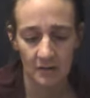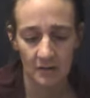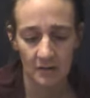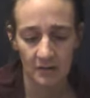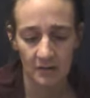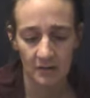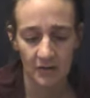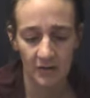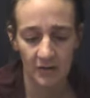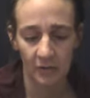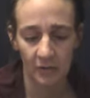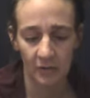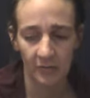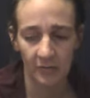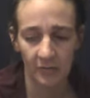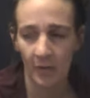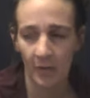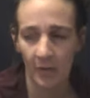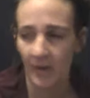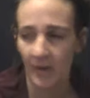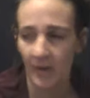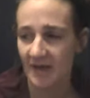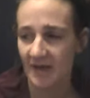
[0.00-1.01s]
the
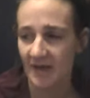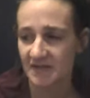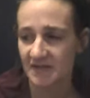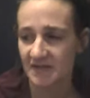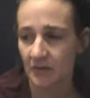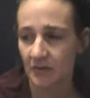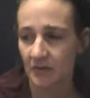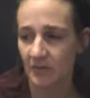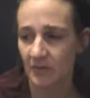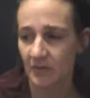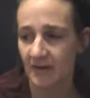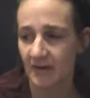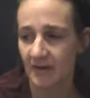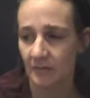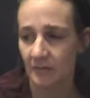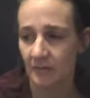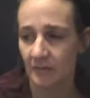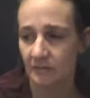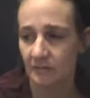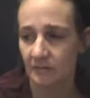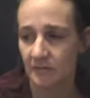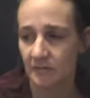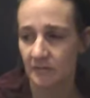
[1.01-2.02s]
poet has to go
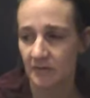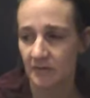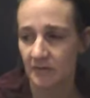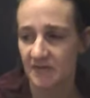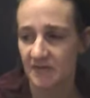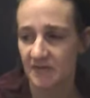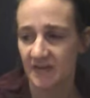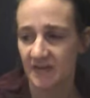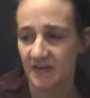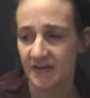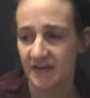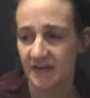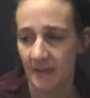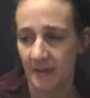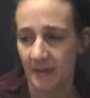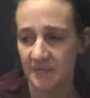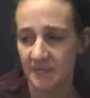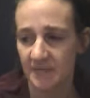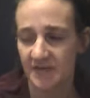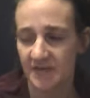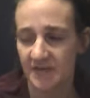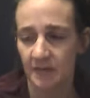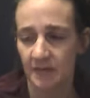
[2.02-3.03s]
down to the
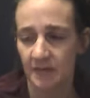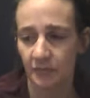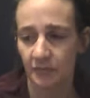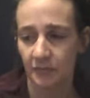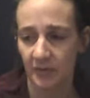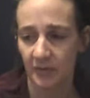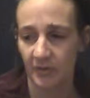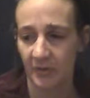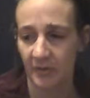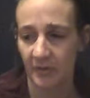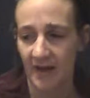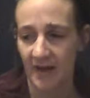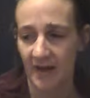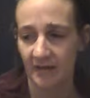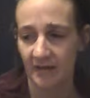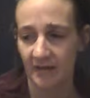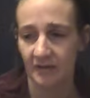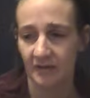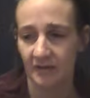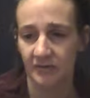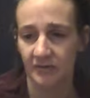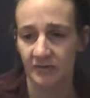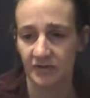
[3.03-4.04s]
depths and bring back
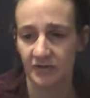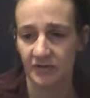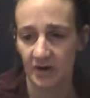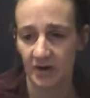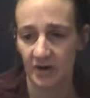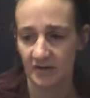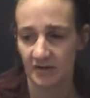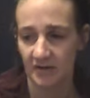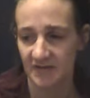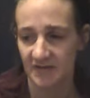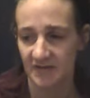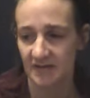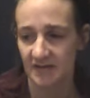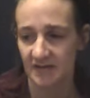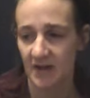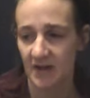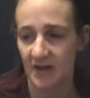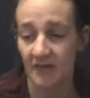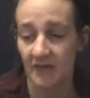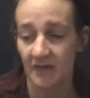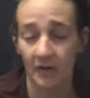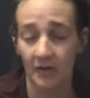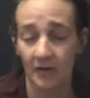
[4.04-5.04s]
the darkness and
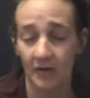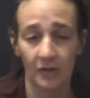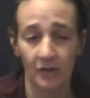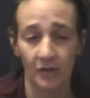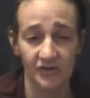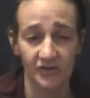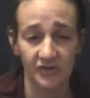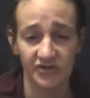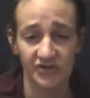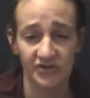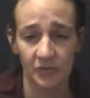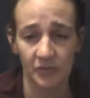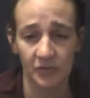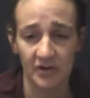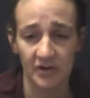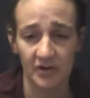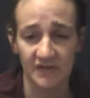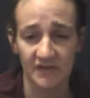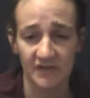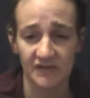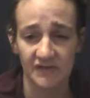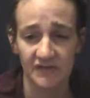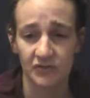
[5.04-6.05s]
all the
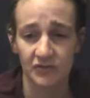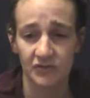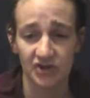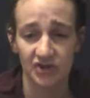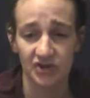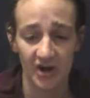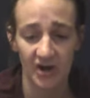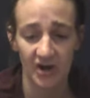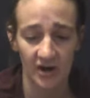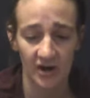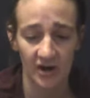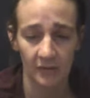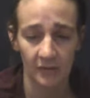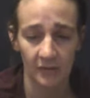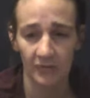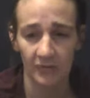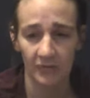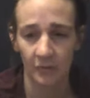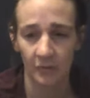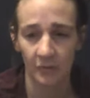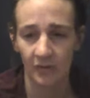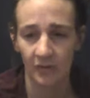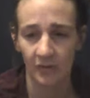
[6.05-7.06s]
stories to share with
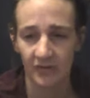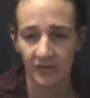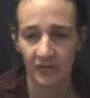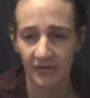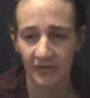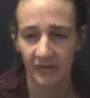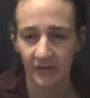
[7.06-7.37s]
the world.